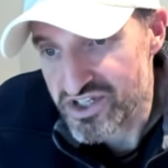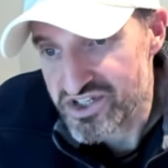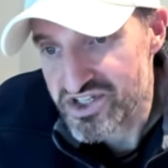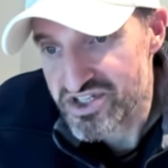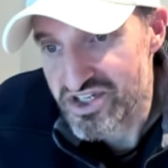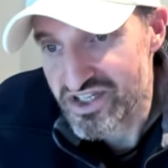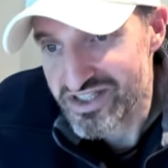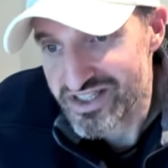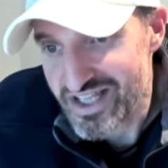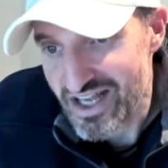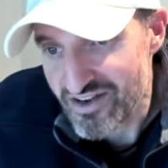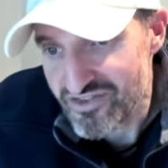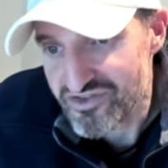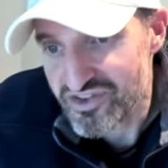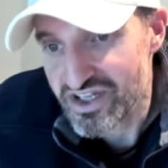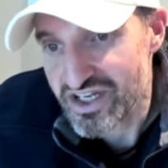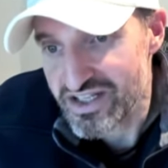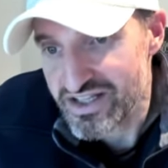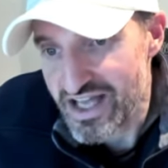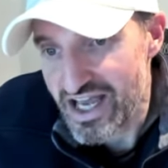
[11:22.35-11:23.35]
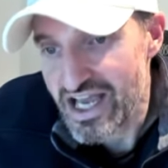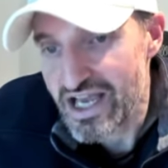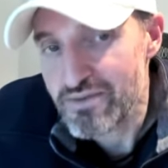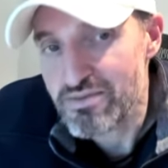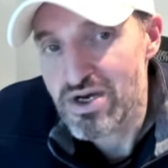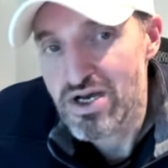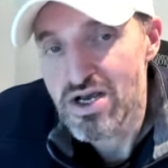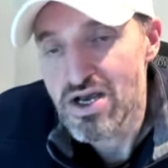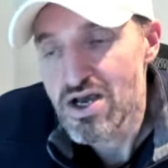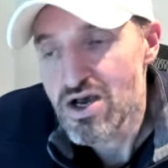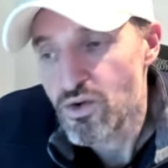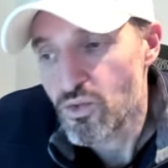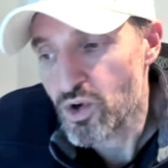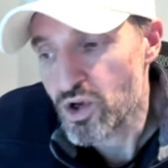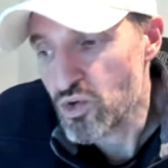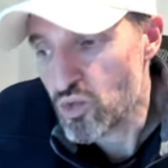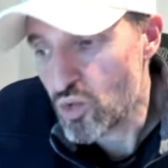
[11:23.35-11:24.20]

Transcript: This is a, definitely a name we